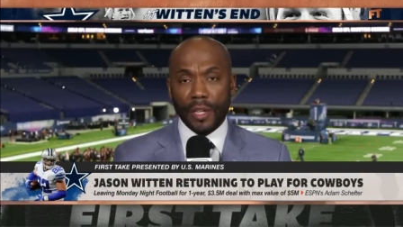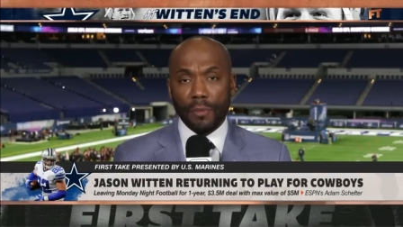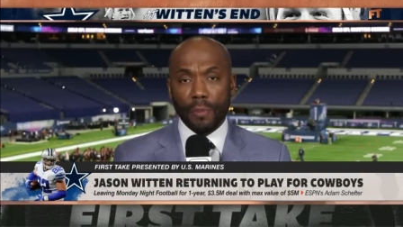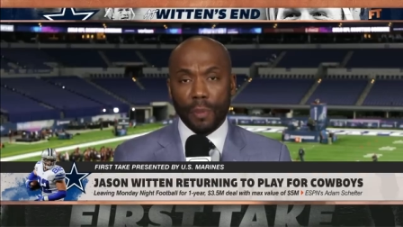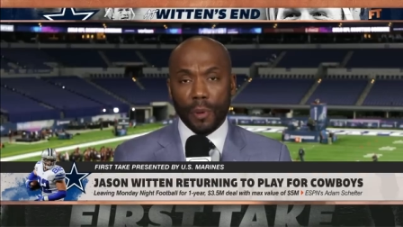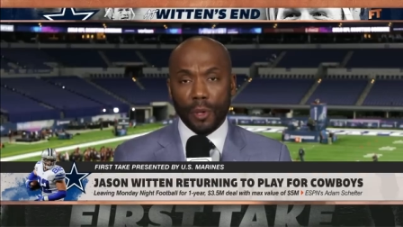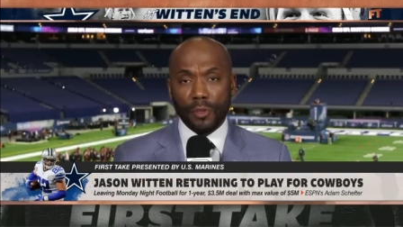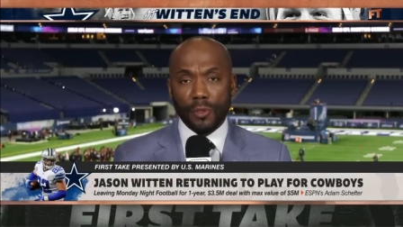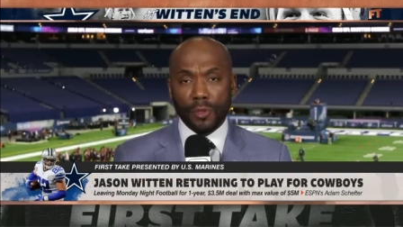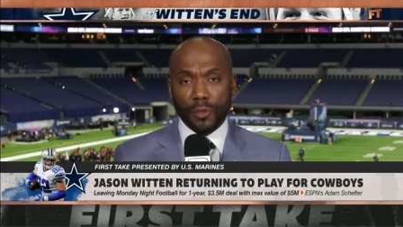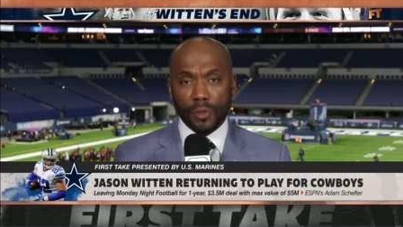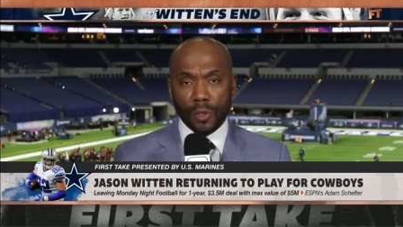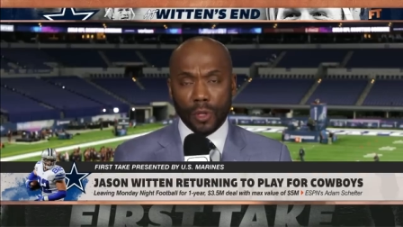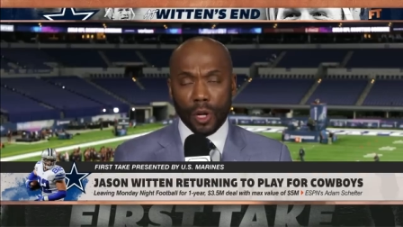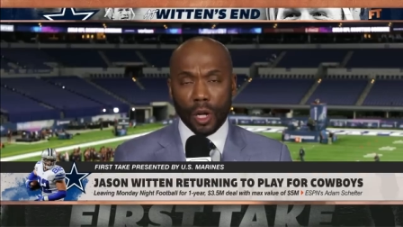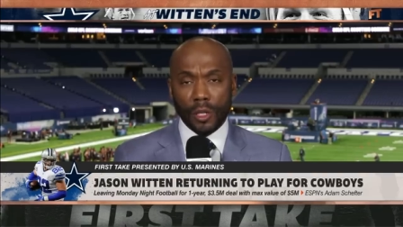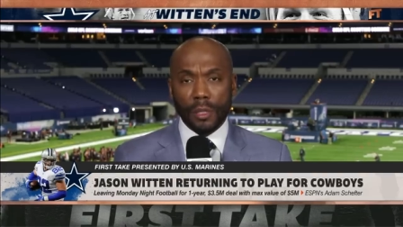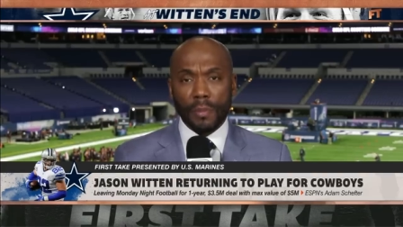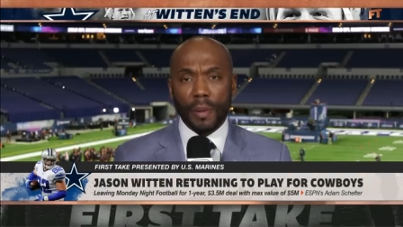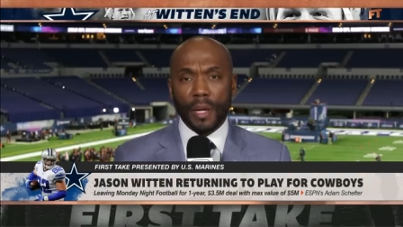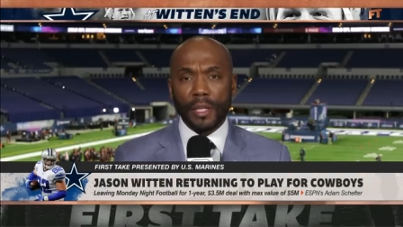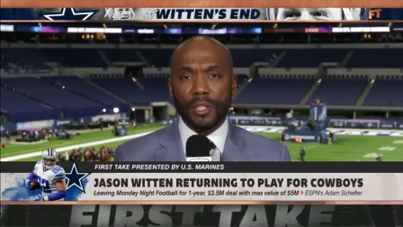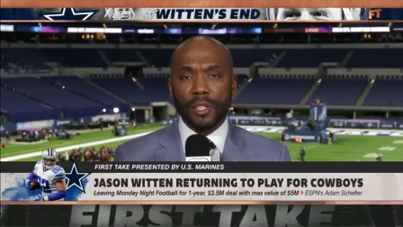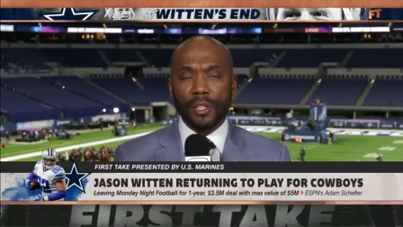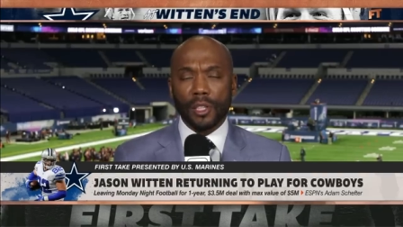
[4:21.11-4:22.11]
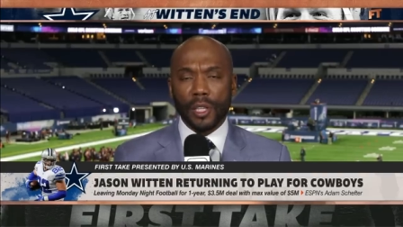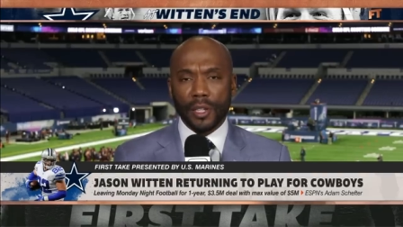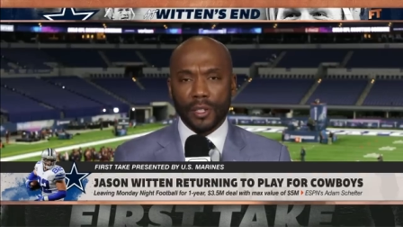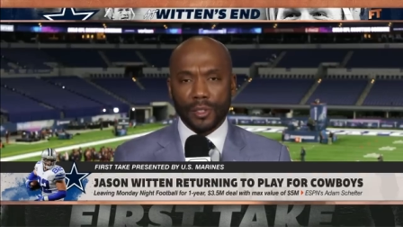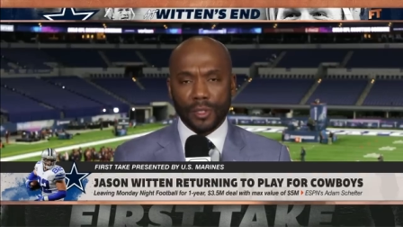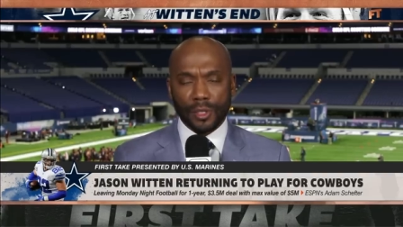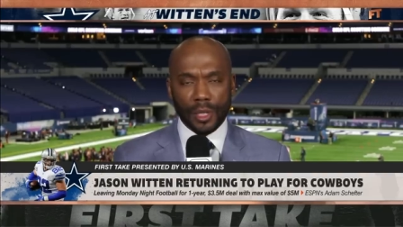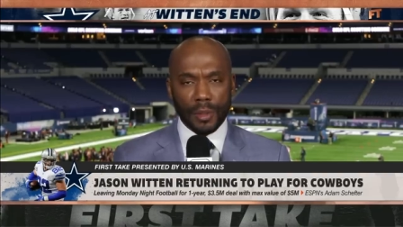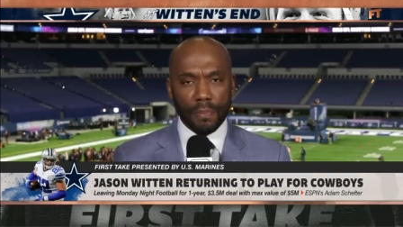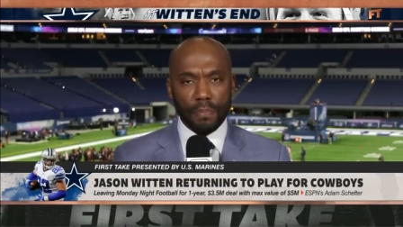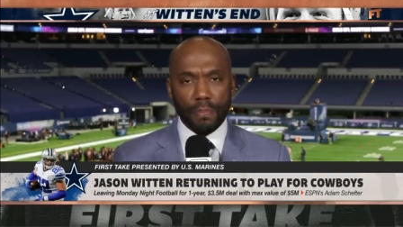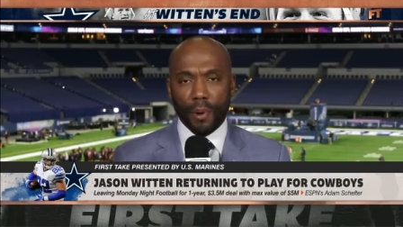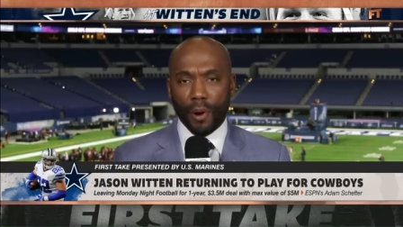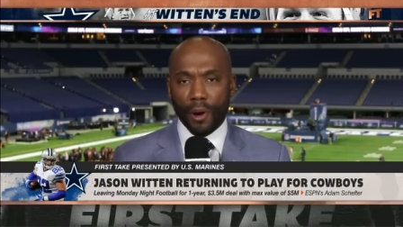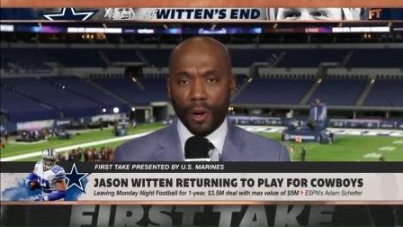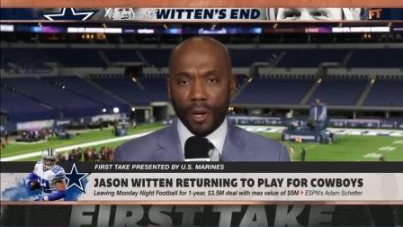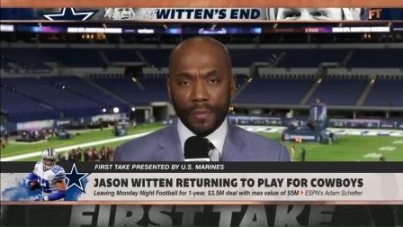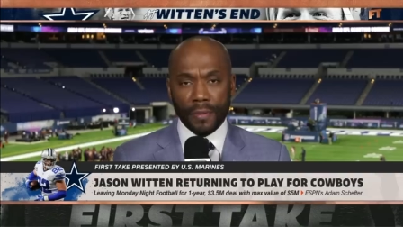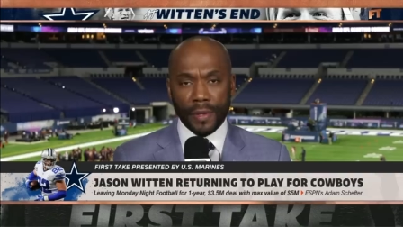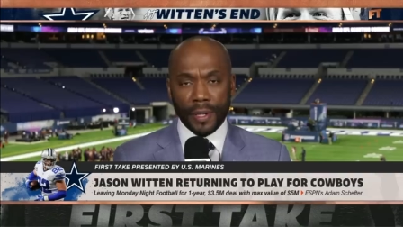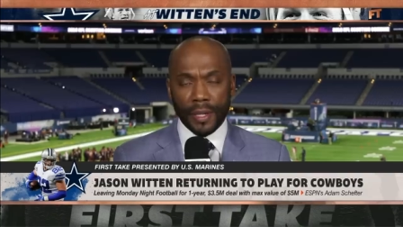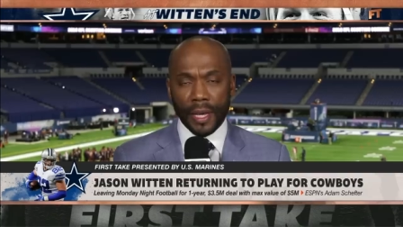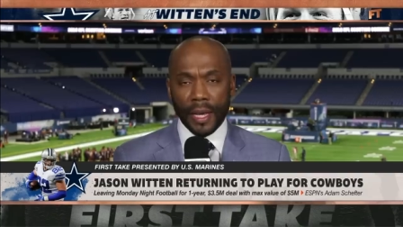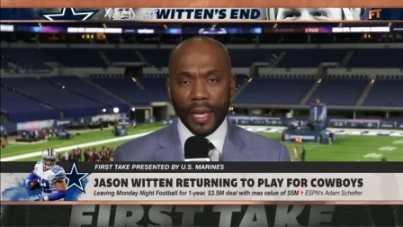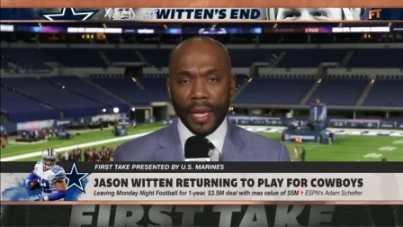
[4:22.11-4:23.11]
You both talked about the leadership part
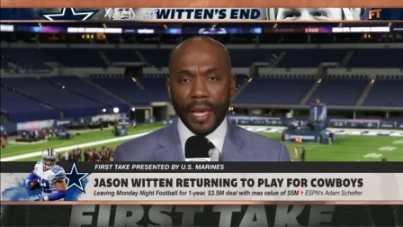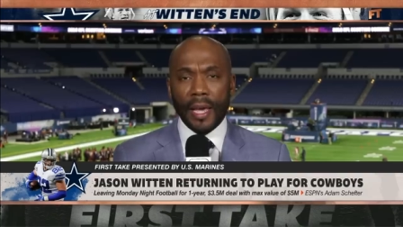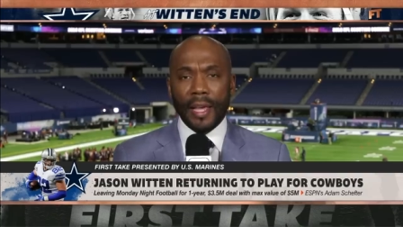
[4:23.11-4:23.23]
of it.